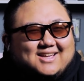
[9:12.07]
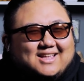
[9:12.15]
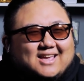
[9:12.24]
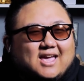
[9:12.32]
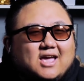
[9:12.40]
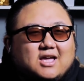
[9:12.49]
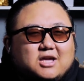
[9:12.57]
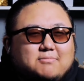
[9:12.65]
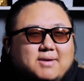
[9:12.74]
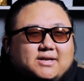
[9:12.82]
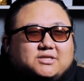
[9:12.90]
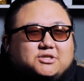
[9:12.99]
Like, it
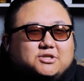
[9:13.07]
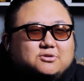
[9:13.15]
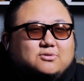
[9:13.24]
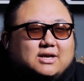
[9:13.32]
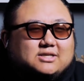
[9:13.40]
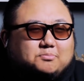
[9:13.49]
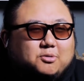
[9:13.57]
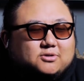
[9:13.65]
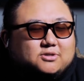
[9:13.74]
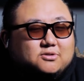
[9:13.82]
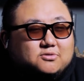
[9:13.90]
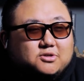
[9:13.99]
makes you as a
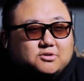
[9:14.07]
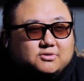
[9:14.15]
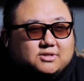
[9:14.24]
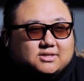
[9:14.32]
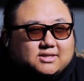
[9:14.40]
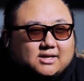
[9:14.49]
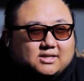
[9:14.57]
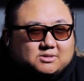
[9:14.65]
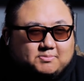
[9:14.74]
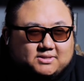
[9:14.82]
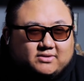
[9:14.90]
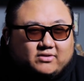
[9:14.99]
person who uses like the
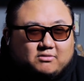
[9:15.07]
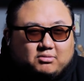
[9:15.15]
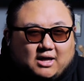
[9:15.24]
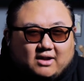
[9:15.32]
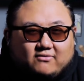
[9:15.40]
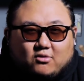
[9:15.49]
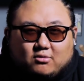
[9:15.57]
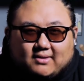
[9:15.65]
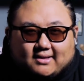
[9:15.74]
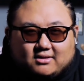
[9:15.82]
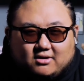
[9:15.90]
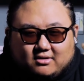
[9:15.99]
specific platform
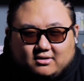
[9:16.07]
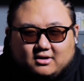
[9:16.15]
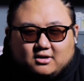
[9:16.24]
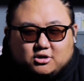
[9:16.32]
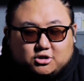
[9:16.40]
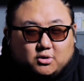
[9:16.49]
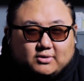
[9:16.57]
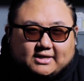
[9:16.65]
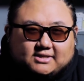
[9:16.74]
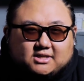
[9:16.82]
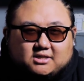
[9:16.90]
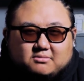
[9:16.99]
that they're
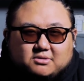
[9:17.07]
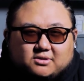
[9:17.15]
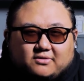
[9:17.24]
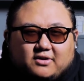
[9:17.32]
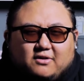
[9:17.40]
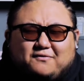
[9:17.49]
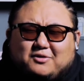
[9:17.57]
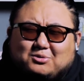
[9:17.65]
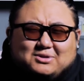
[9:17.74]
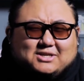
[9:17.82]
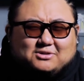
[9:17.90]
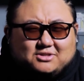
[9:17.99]
showcasing in the music video feel
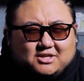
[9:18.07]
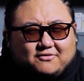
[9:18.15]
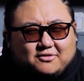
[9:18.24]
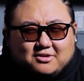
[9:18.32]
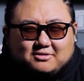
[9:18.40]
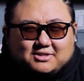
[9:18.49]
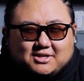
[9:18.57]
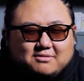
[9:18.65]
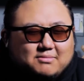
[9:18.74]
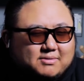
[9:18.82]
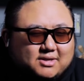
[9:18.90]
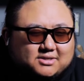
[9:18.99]
guilty for using it.
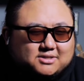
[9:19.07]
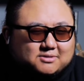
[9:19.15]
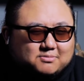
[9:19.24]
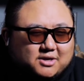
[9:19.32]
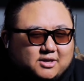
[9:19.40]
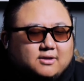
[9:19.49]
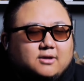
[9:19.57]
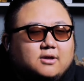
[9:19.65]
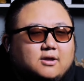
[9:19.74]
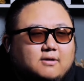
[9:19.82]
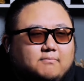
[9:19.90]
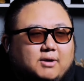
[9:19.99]
Maybe that's just me,
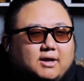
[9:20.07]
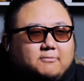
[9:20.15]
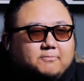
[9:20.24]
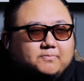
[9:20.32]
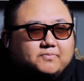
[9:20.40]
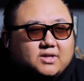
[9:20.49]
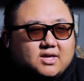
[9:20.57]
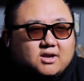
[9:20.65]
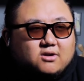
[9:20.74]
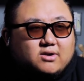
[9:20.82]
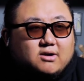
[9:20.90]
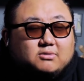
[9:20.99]
but
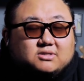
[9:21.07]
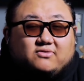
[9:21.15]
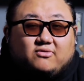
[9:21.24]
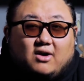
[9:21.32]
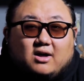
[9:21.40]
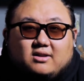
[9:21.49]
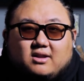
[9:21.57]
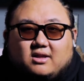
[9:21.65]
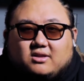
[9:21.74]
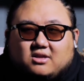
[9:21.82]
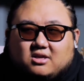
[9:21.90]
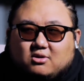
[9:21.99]
here it was fun
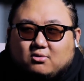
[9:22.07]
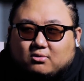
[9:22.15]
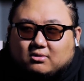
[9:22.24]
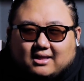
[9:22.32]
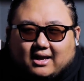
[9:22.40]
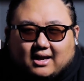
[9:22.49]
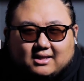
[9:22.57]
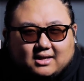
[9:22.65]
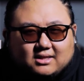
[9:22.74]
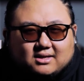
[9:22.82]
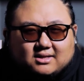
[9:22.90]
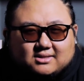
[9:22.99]
and cute. Like, I
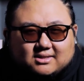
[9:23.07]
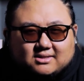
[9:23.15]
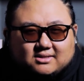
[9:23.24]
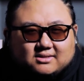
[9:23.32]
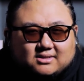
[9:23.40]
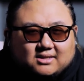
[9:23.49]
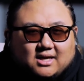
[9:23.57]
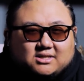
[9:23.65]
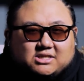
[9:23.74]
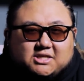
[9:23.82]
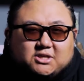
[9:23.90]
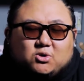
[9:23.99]
like the consistency that
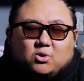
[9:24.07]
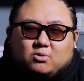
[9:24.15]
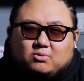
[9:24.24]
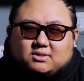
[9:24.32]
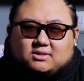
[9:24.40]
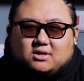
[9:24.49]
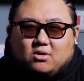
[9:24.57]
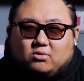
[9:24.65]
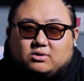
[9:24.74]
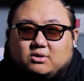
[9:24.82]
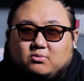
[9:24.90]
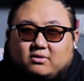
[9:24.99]
Jihyo was the
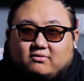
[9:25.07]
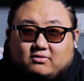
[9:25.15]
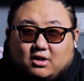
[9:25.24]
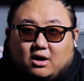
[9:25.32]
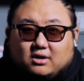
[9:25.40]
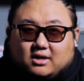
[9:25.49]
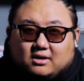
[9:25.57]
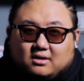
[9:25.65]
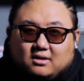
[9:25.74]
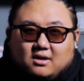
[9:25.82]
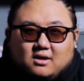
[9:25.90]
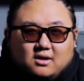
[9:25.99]
only one vlogging.